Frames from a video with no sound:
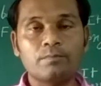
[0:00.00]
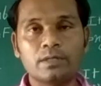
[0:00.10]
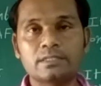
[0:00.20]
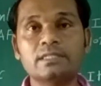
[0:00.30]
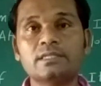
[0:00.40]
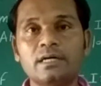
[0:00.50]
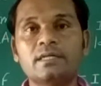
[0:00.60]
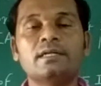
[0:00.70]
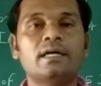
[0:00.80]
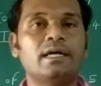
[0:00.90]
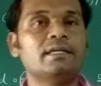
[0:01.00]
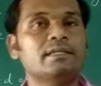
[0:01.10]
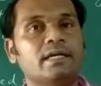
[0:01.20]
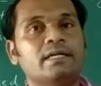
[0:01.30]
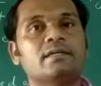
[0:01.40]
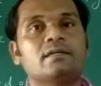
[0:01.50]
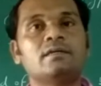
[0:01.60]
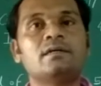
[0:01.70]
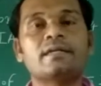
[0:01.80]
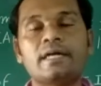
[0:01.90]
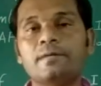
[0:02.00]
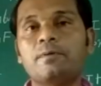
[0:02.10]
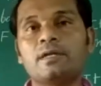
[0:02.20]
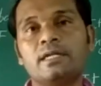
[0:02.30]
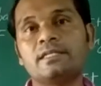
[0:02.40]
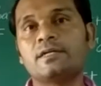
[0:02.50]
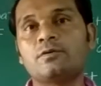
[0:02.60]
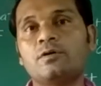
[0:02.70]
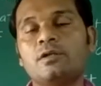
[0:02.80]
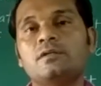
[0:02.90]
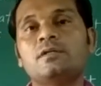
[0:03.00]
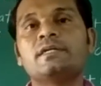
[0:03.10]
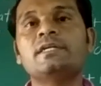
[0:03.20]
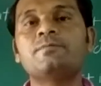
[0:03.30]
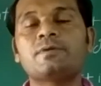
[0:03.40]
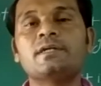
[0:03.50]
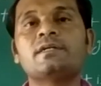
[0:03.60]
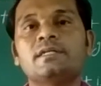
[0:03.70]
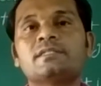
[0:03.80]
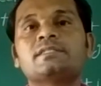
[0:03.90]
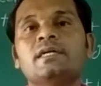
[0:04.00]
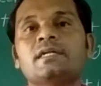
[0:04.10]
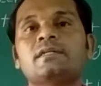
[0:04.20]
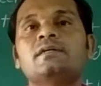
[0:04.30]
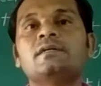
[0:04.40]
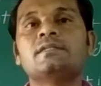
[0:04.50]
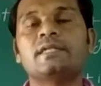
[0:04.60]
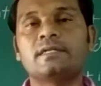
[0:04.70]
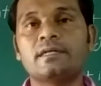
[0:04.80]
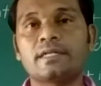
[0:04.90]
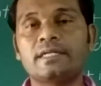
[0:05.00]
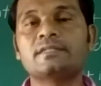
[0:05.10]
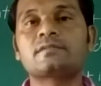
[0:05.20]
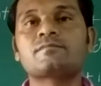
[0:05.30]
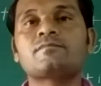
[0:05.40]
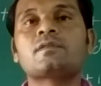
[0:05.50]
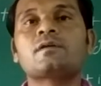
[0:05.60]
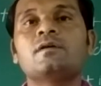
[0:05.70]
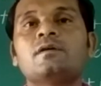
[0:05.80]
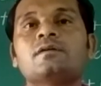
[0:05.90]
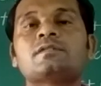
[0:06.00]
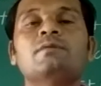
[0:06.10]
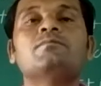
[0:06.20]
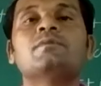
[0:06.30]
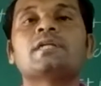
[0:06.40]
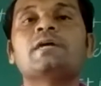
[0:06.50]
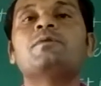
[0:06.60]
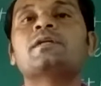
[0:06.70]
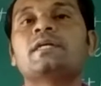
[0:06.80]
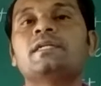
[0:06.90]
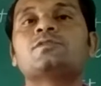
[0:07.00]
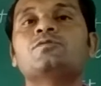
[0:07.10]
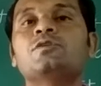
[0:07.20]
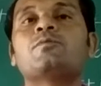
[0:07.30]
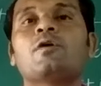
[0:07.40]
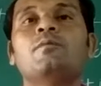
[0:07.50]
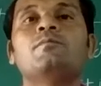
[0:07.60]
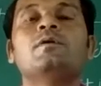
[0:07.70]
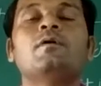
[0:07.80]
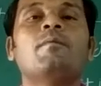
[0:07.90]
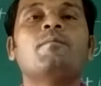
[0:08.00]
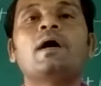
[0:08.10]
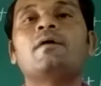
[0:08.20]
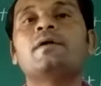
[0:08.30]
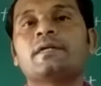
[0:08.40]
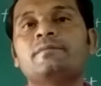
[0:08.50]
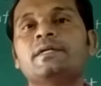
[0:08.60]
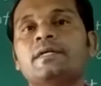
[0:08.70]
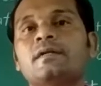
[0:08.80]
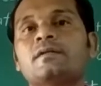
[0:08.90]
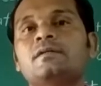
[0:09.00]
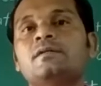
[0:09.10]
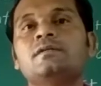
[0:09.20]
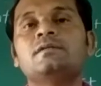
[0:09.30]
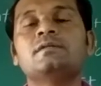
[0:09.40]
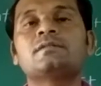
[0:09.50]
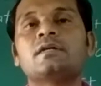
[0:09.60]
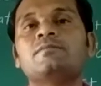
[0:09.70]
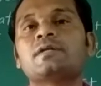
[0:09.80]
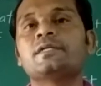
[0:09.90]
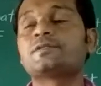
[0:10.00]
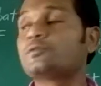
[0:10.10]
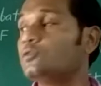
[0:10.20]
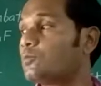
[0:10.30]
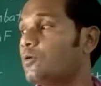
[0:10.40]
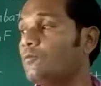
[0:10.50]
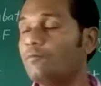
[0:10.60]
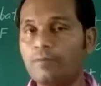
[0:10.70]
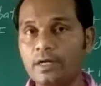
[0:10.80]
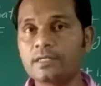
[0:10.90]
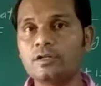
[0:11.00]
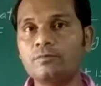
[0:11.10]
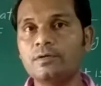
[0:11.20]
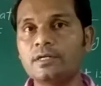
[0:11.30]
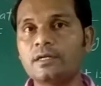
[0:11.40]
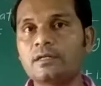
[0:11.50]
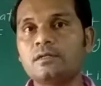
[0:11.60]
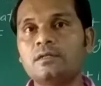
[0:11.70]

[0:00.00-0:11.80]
machine gun and that rifle and that all. Different is there that range. Some rifle can shoot from 500 meter, some can shoot from 1 kilometer,